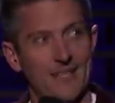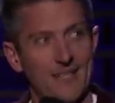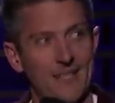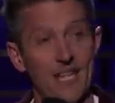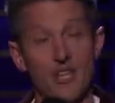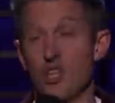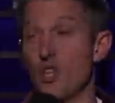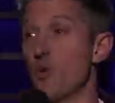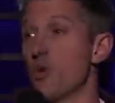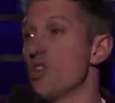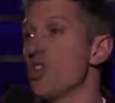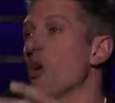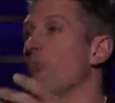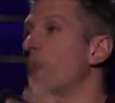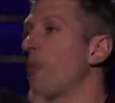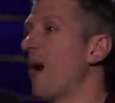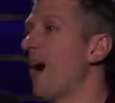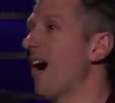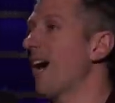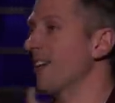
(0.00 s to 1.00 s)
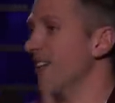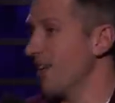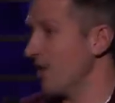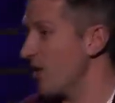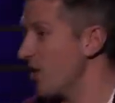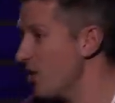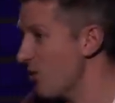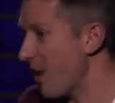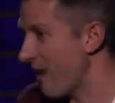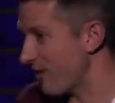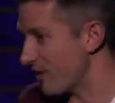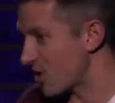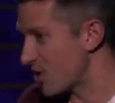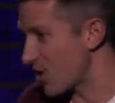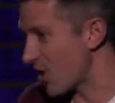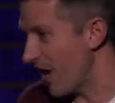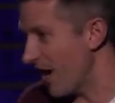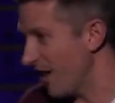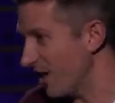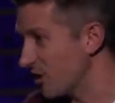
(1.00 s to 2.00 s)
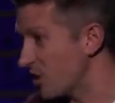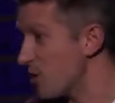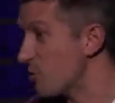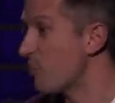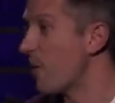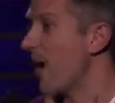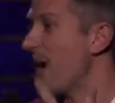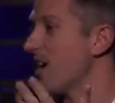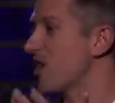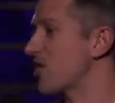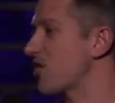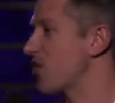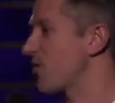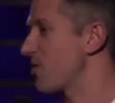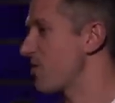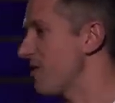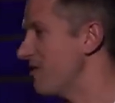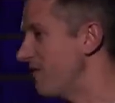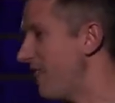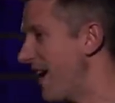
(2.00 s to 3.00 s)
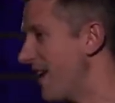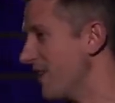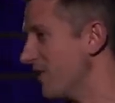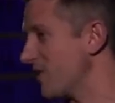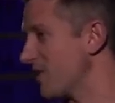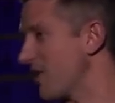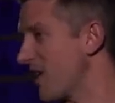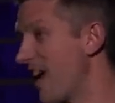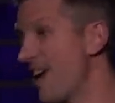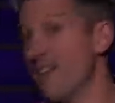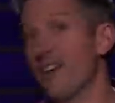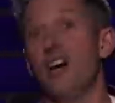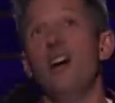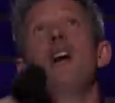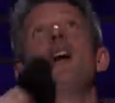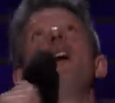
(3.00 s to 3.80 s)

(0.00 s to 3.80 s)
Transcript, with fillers: and you and your partner, you have a child, you pass through the veil together.